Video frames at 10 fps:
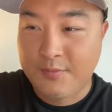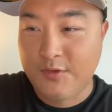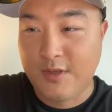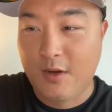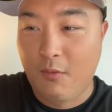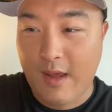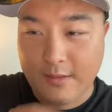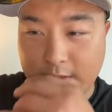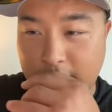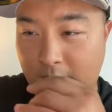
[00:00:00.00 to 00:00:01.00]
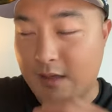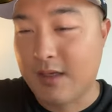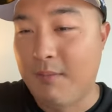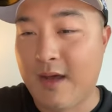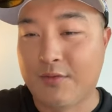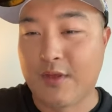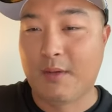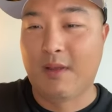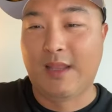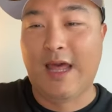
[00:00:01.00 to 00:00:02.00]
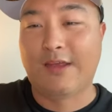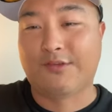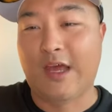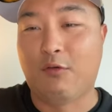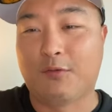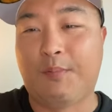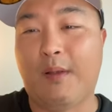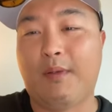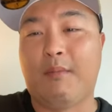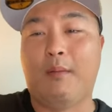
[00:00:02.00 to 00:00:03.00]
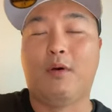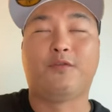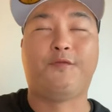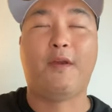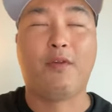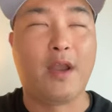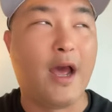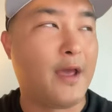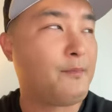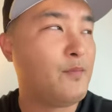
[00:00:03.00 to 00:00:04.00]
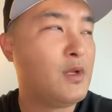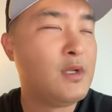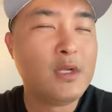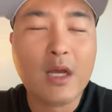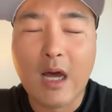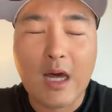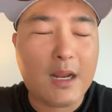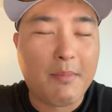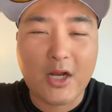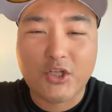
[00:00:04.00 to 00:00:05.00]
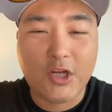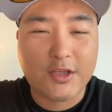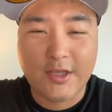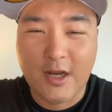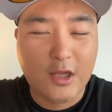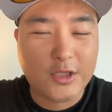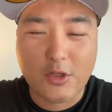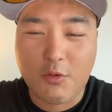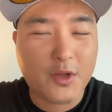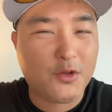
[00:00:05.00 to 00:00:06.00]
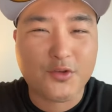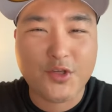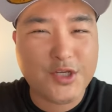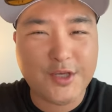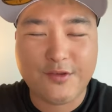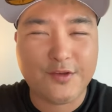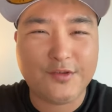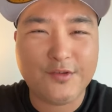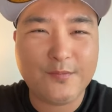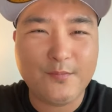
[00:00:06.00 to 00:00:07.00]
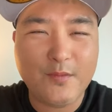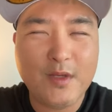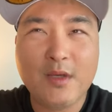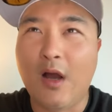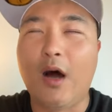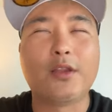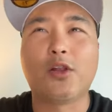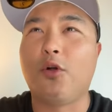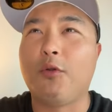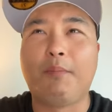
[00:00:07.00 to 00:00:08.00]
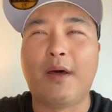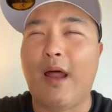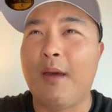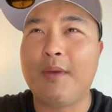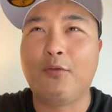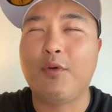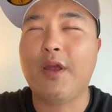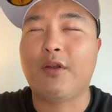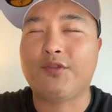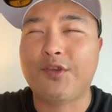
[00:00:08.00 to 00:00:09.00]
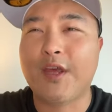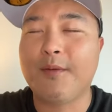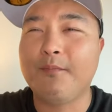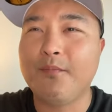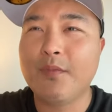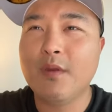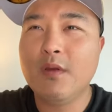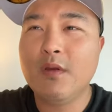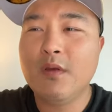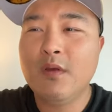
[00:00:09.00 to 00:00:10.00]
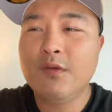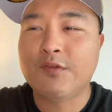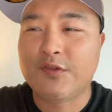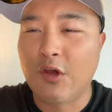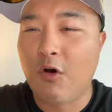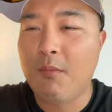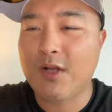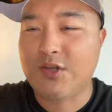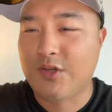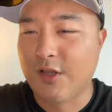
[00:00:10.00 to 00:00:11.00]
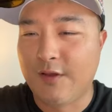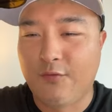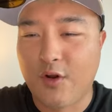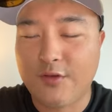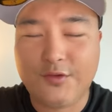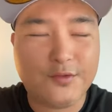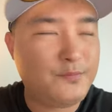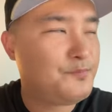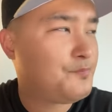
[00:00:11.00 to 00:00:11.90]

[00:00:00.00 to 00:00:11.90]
I'm still getting white talking about it, thinking about it. Last night was probably my most favorite night. Harabashat, and all the glory goes to Jesus. All the glory, but I mean, we are seeing so much deliverance,